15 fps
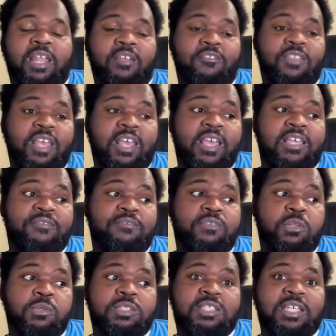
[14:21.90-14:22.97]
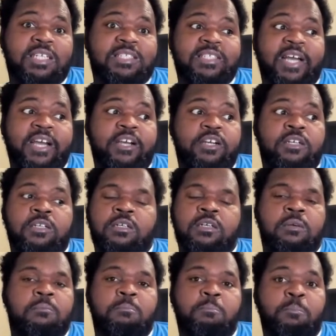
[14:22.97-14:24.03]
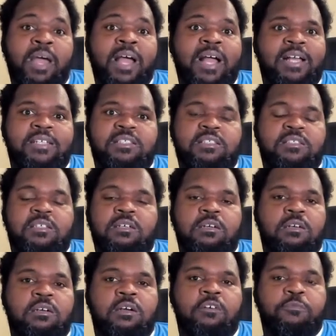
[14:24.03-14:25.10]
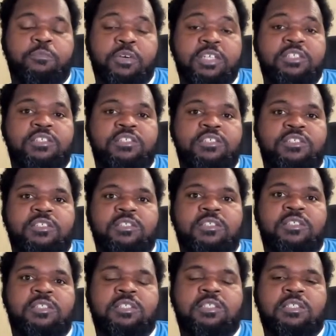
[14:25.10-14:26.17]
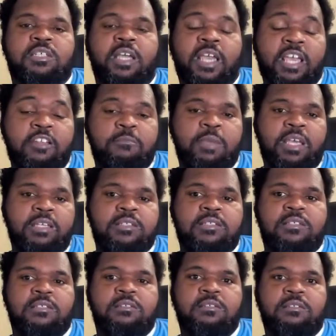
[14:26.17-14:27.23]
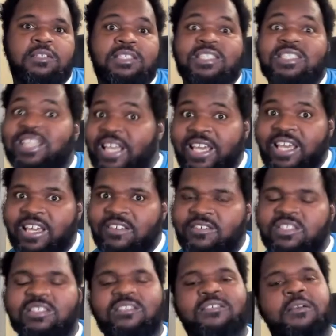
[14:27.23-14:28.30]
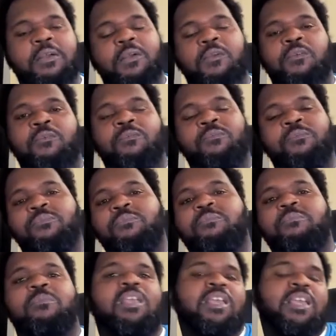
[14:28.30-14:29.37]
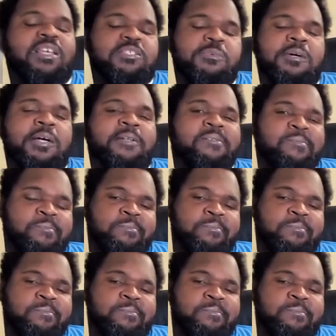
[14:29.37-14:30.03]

And if they influence the entire mass of prisoners, inmates, slaves, then guess what?